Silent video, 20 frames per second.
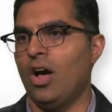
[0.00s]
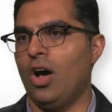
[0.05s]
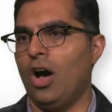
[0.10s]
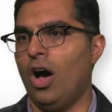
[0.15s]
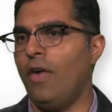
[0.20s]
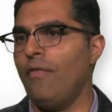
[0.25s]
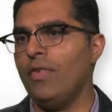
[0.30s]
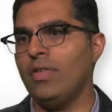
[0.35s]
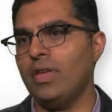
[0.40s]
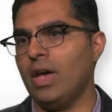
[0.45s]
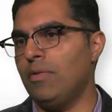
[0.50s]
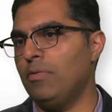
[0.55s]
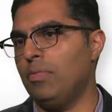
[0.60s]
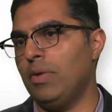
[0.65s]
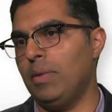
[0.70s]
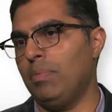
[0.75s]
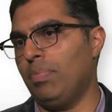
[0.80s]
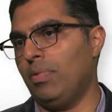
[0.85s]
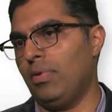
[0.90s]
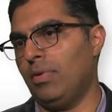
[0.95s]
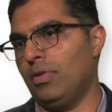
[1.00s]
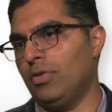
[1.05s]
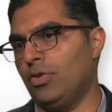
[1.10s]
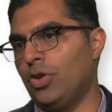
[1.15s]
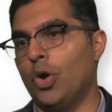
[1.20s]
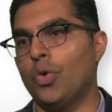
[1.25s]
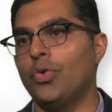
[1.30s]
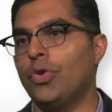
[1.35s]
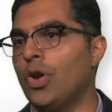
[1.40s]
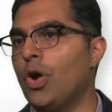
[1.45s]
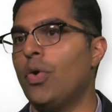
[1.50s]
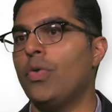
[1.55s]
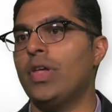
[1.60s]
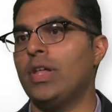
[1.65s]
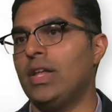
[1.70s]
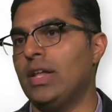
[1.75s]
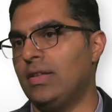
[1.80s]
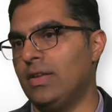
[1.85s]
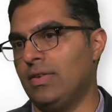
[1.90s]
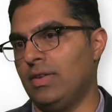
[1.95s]
Oftentimes people don't know they
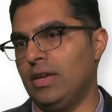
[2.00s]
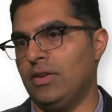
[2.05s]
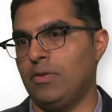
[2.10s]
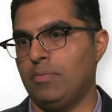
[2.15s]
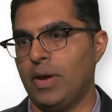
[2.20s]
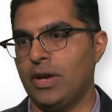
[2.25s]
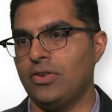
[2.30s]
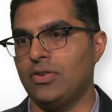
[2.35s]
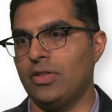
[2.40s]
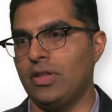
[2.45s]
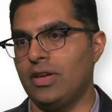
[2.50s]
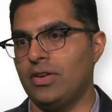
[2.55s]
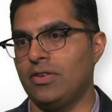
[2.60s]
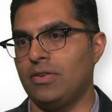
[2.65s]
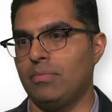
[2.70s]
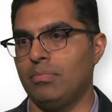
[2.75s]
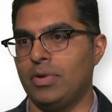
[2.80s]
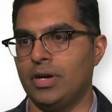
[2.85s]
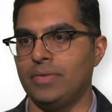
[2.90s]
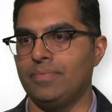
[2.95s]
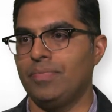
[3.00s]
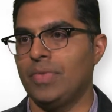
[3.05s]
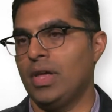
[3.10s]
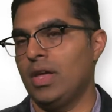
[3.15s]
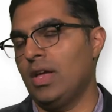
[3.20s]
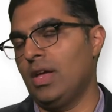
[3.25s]
need to see a specialist, but